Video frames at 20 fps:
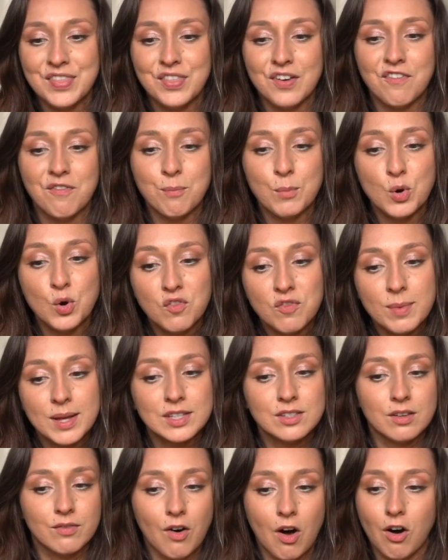The
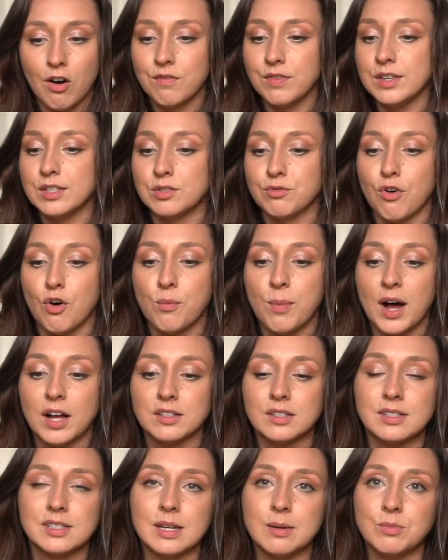movements of all of these
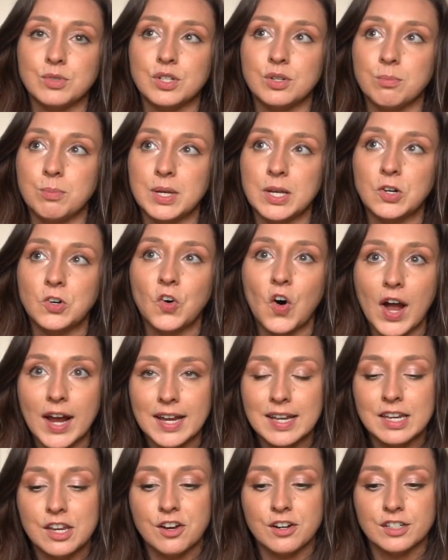robots seem to be
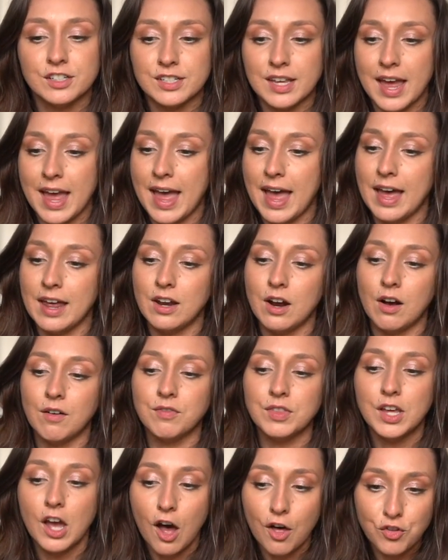light years ahead
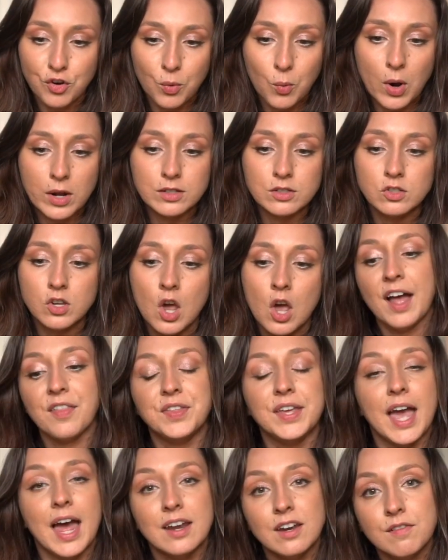of the other ones.
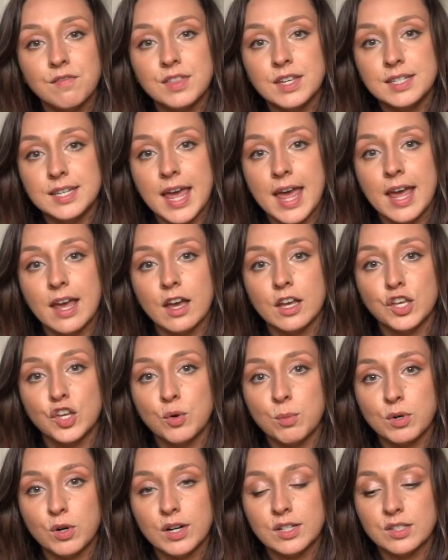At the end of the day, a
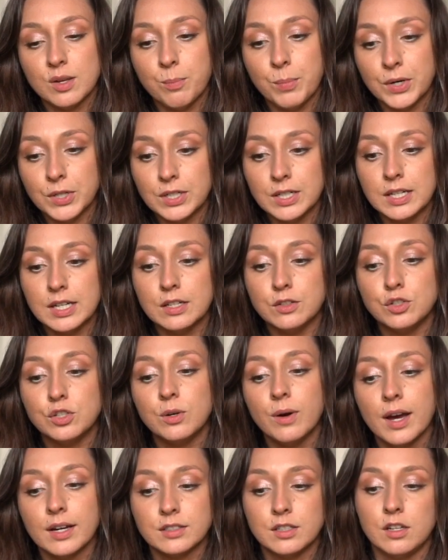humanoid's ability
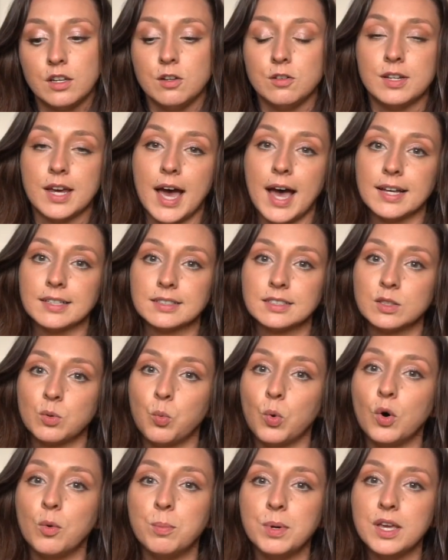to execute
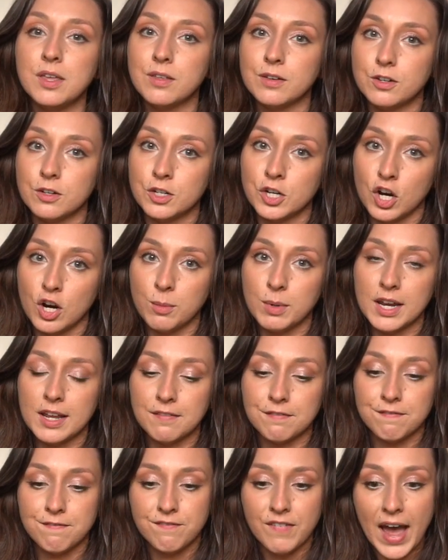tasks will be the
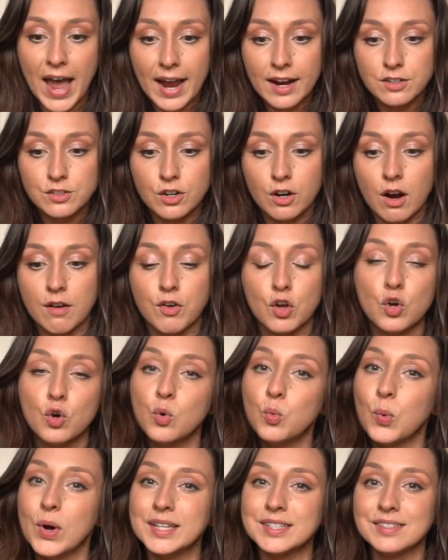determining factor of
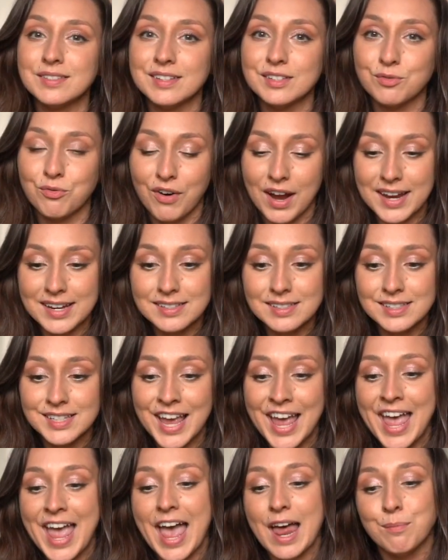who wins this race,
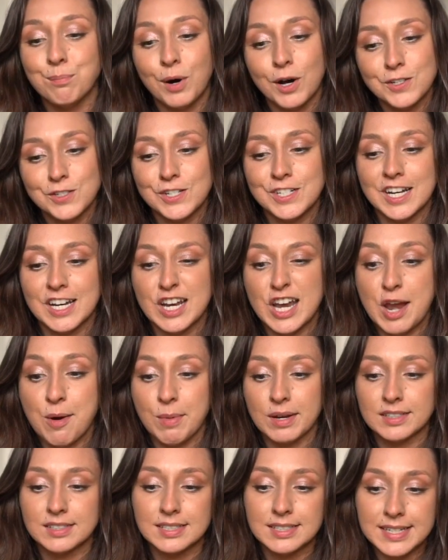and Boston
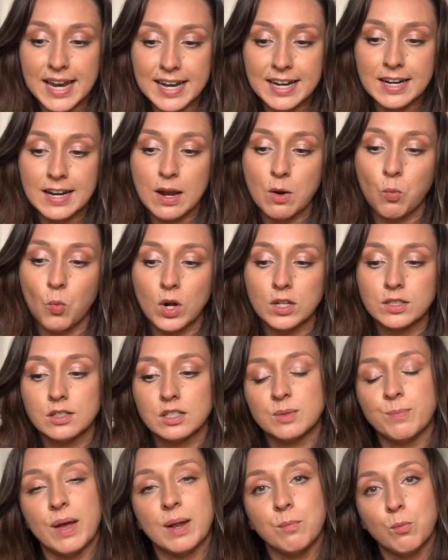Dynamics stated it wants
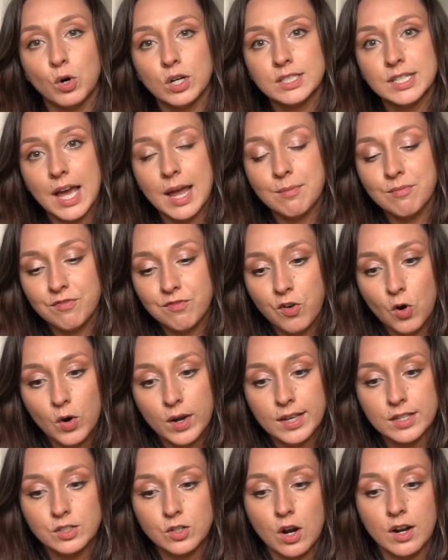to spend more time
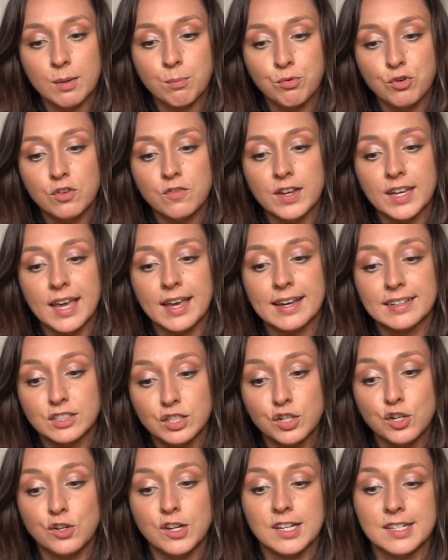focused on improving
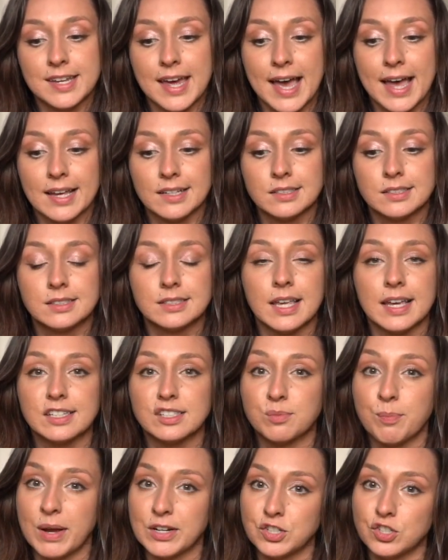executing tasks,
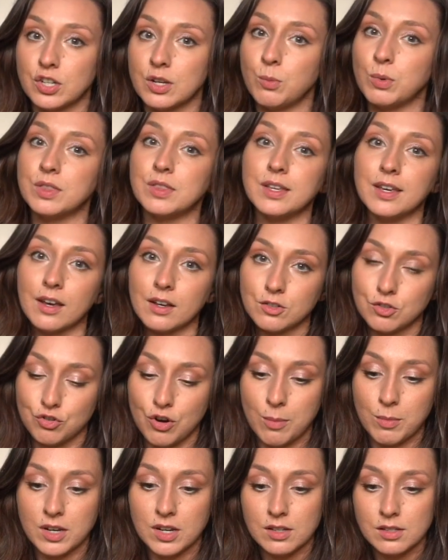especially with the
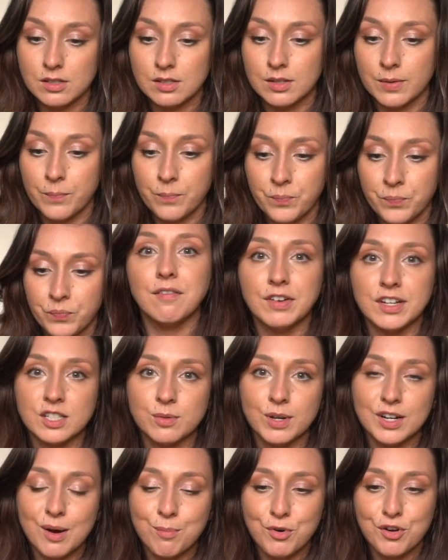extremities.
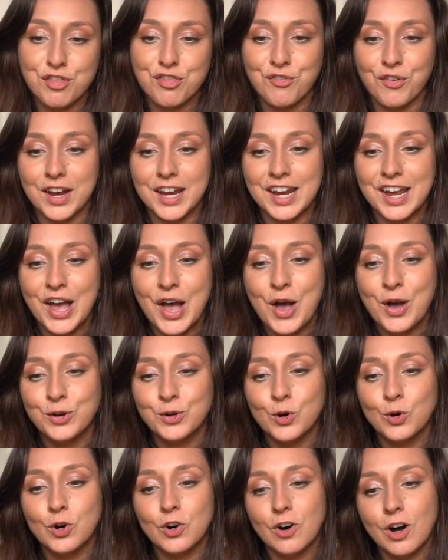Advancement number three
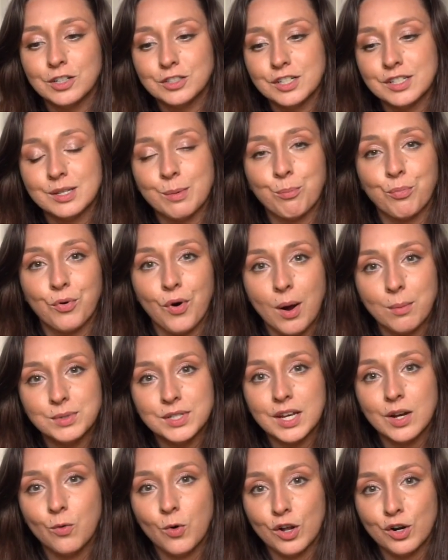Google launches a
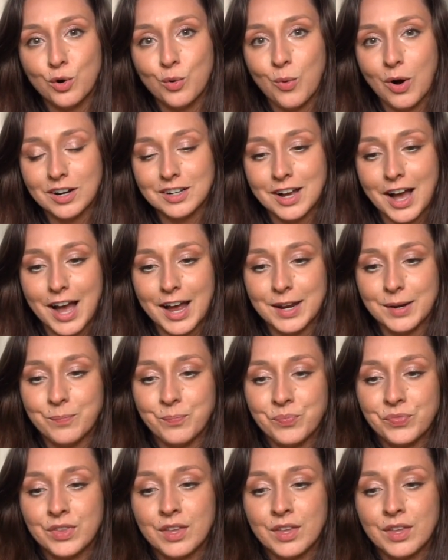Prompting 101 guide.